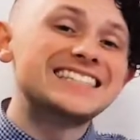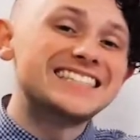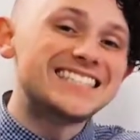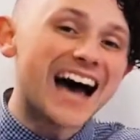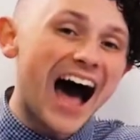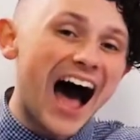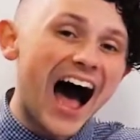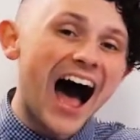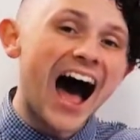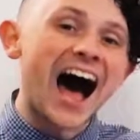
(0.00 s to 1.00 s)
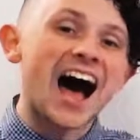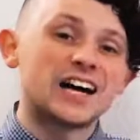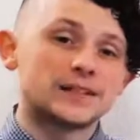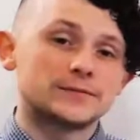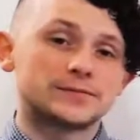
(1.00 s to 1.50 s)
da,
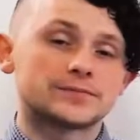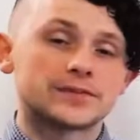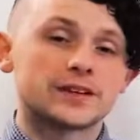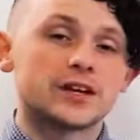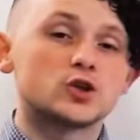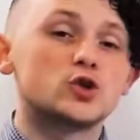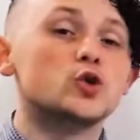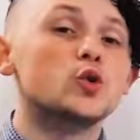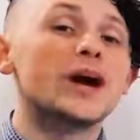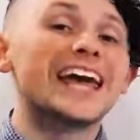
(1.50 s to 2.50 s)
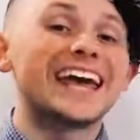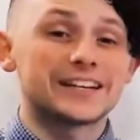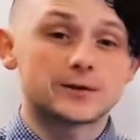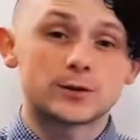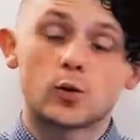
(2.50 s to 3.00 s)
to
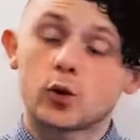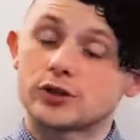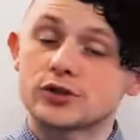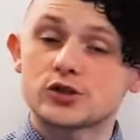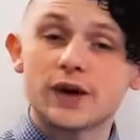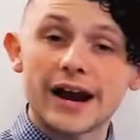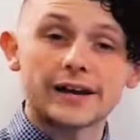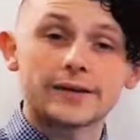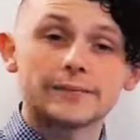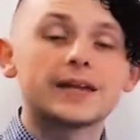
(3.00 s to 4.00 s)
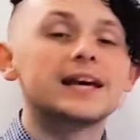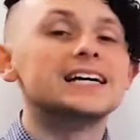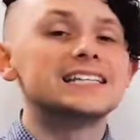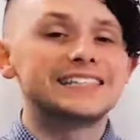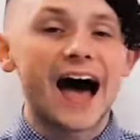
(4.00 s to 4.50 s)
hit or to strike.
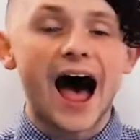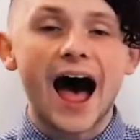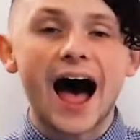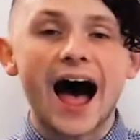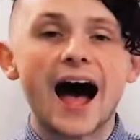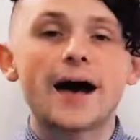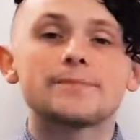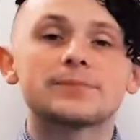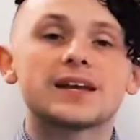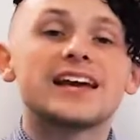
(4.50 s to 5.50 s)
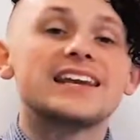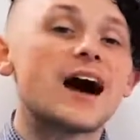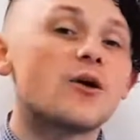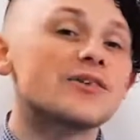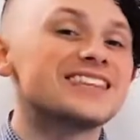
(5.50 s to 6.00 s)
Da.
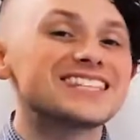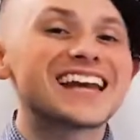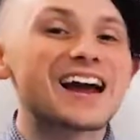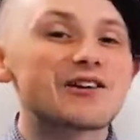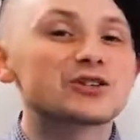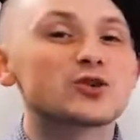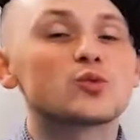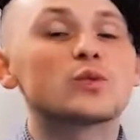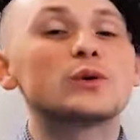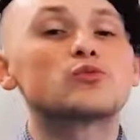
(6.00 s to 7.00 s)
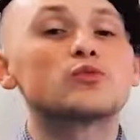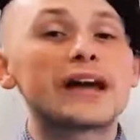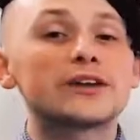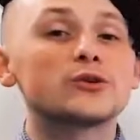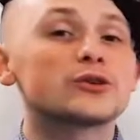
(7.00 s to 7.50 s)
Now, this character will
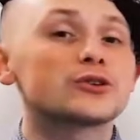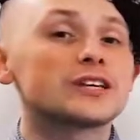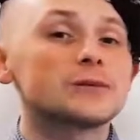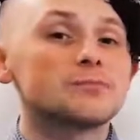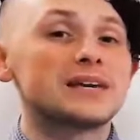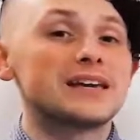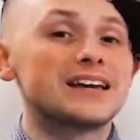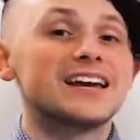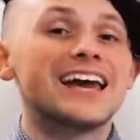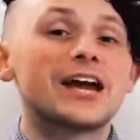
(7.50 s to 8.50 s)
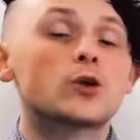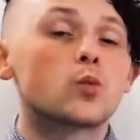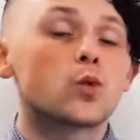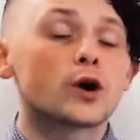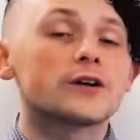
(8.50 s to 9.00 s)
regularly be in
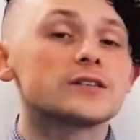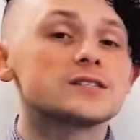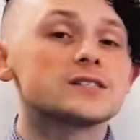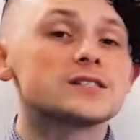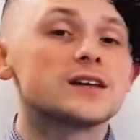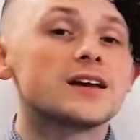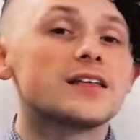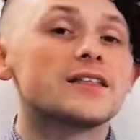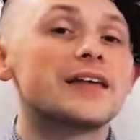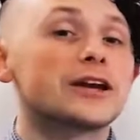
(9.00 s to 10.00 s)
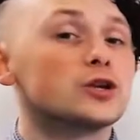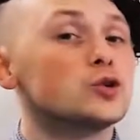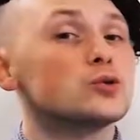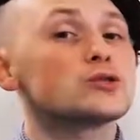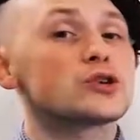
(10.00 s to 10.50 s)
words that
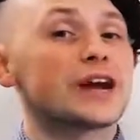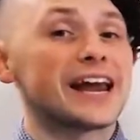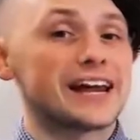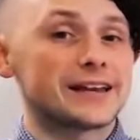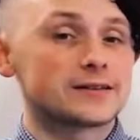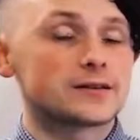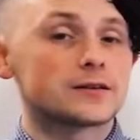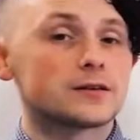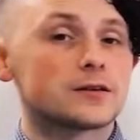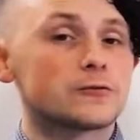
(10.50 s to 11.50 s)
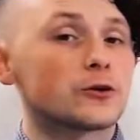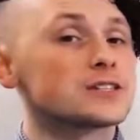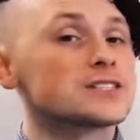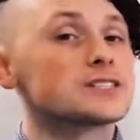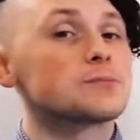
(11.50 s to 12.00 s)
use your hand. For
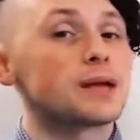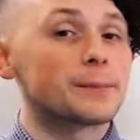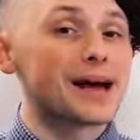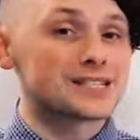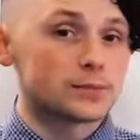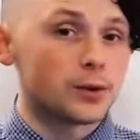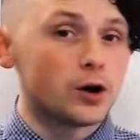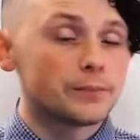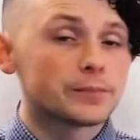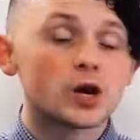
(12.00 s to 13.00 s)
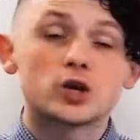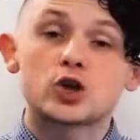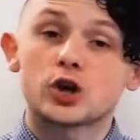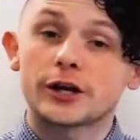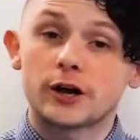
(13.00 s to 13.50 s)
instance, playing basketball,
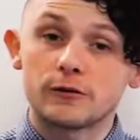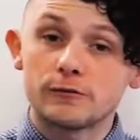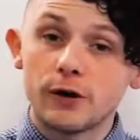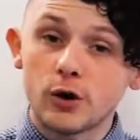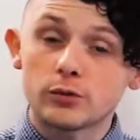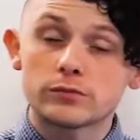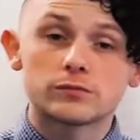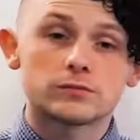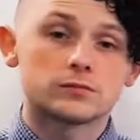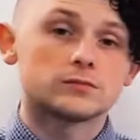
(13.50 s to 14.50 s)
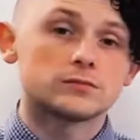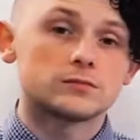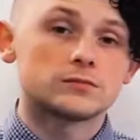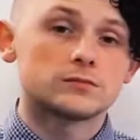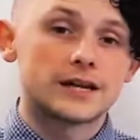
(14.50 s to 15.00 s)
turning on a phone,
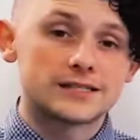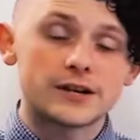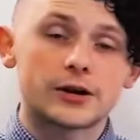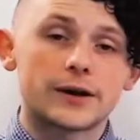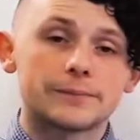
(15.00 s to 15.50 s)
etc.